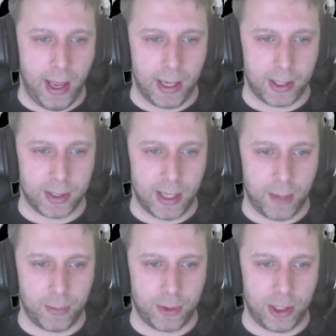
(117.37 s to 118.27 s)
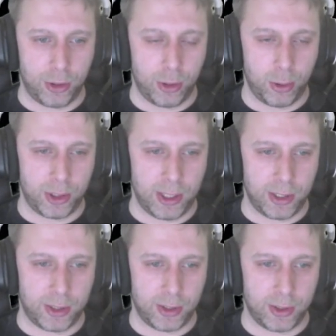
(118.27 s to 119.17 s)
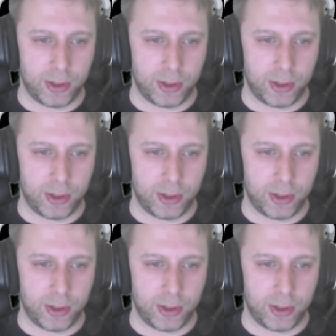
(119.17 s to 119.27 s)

except this uses